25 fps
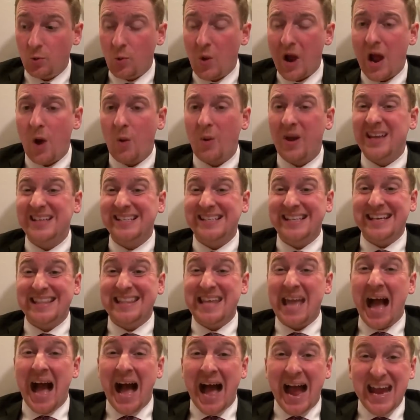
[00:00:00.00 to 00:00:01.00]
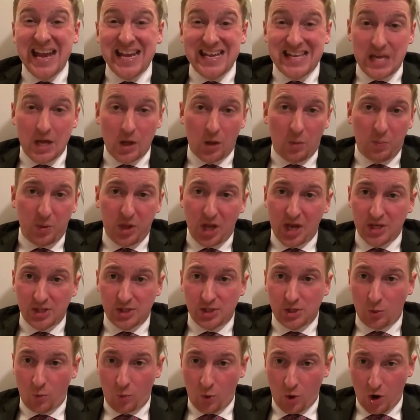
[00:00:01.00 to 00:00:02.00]
Huawei is like the ideal place
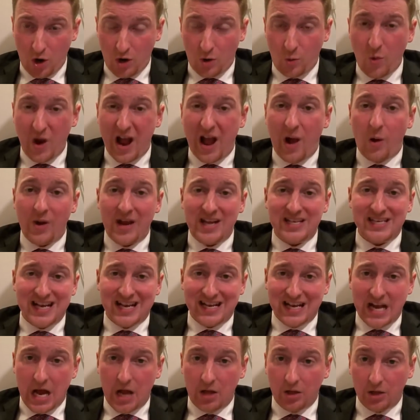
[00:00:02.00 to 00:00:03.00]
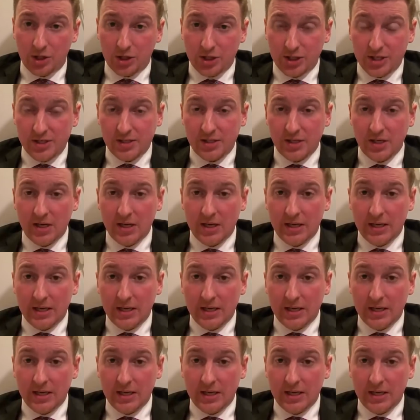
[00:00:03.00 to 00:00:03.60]
to work. Huawei Technologies.